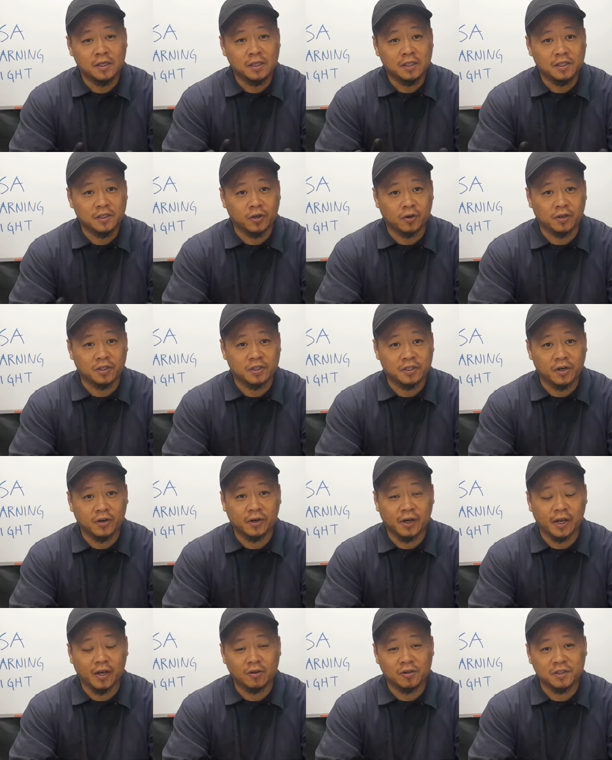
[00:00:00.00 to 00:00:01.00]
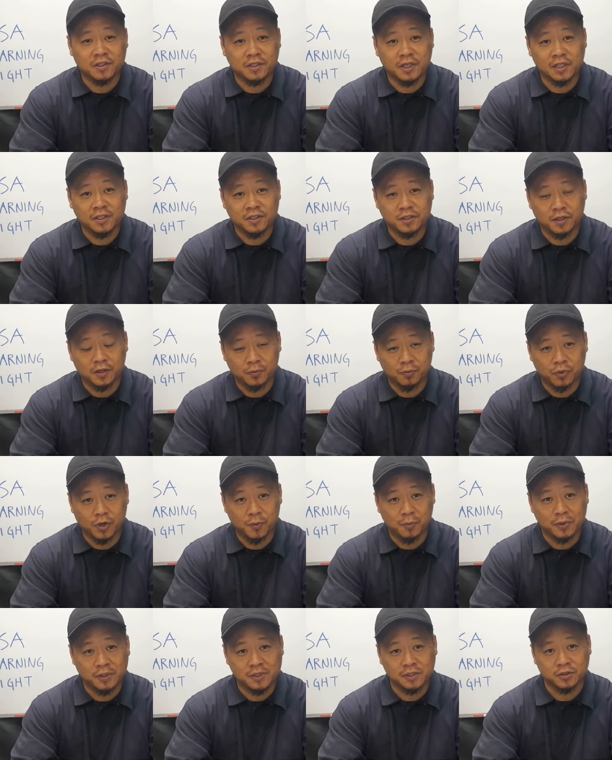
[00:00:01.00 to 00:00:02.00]
So the steering angle sensor
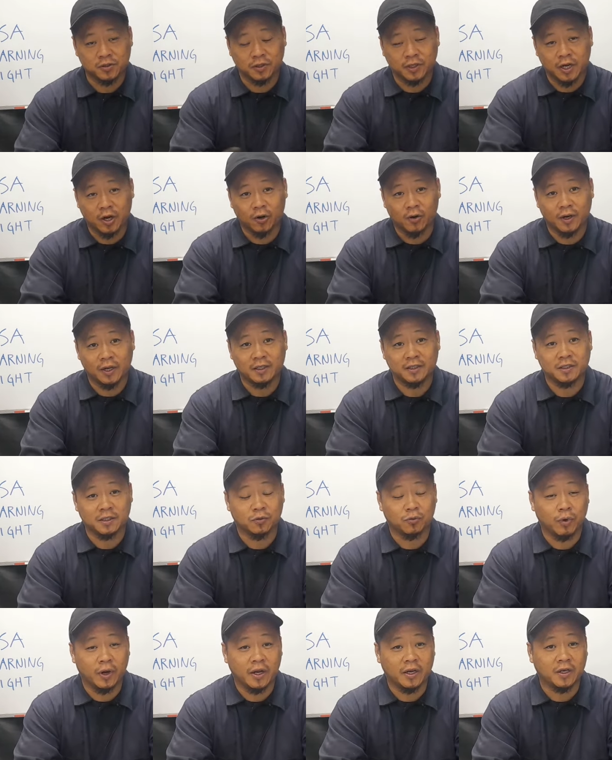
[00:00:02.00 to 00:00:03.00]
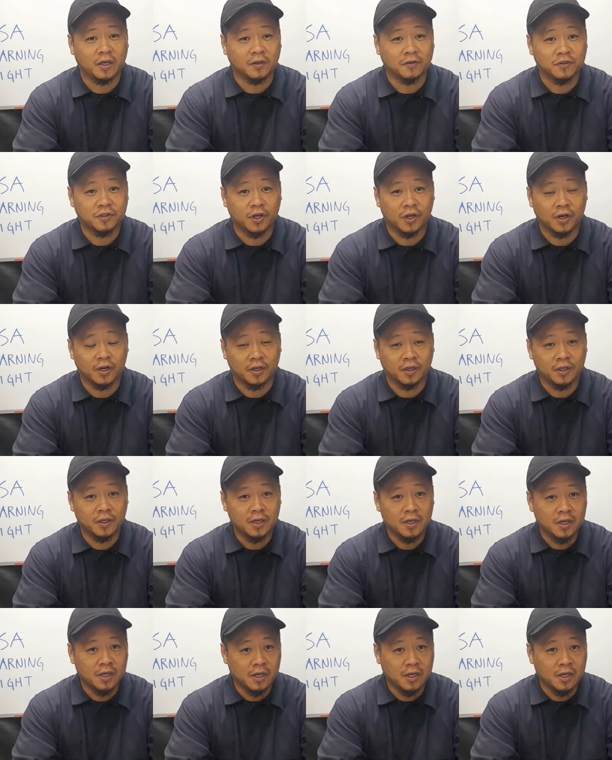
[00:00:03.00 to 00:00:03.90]
purpose is to calculate the rate of turn.